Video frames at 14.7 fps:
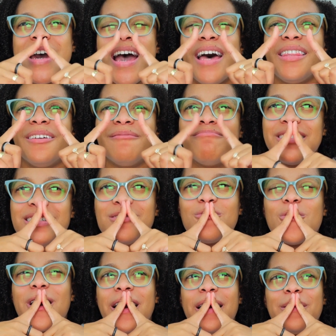And the
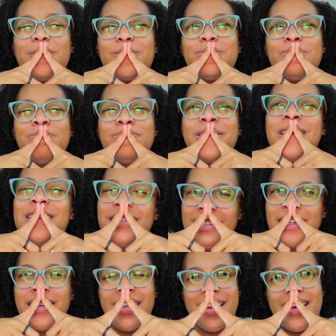reason why I'm
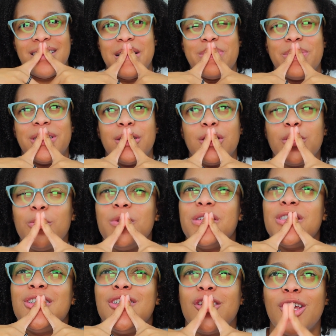putting it at number two
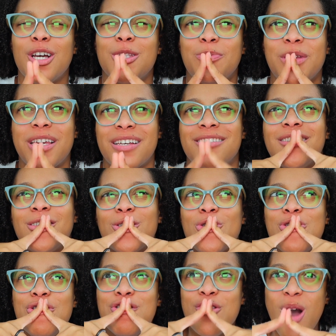is just because it's
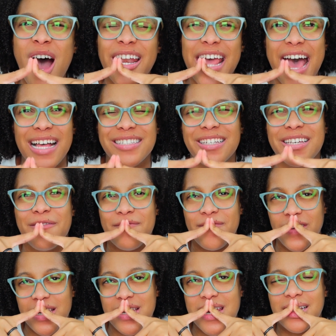not as
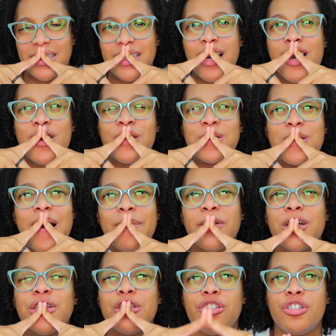convenient. So I'm
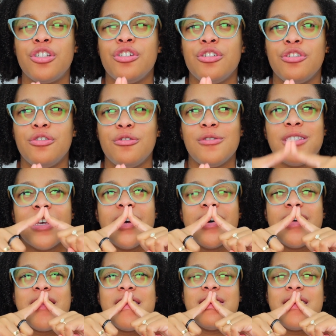gonna choose
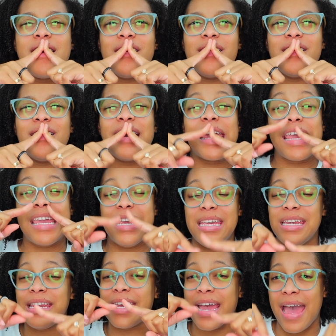the
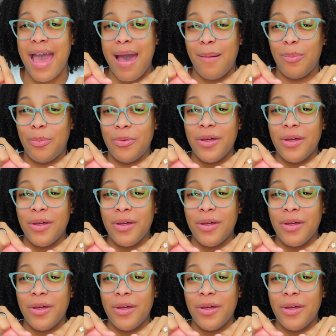heat cap,